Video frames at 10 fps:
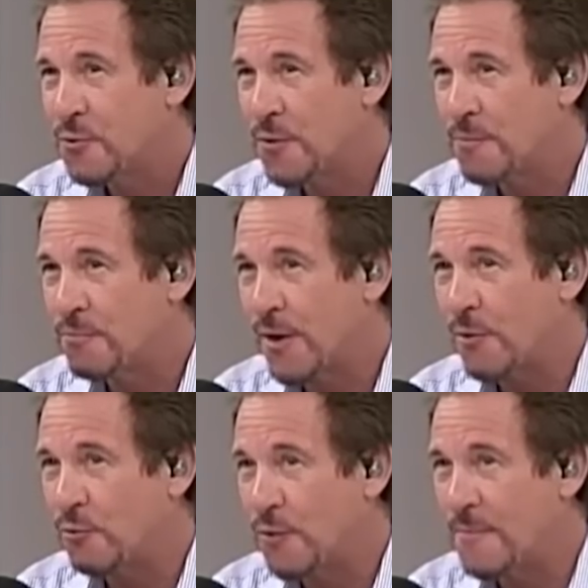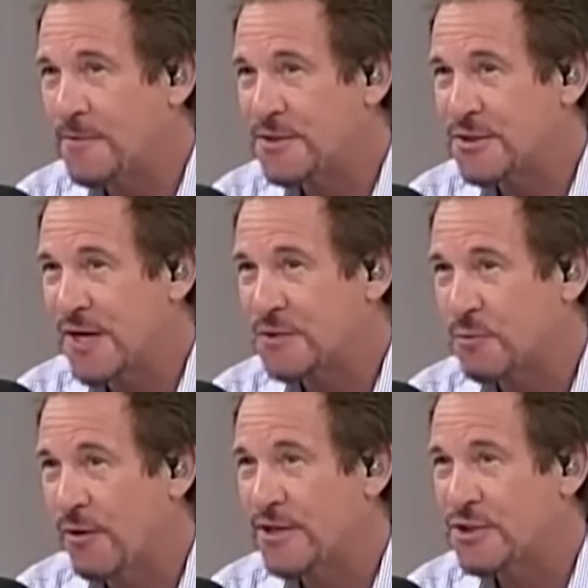When Brett Rippon's
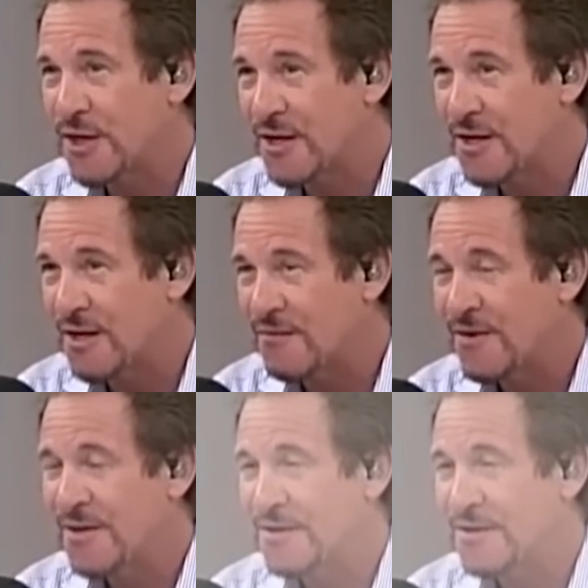desperation heave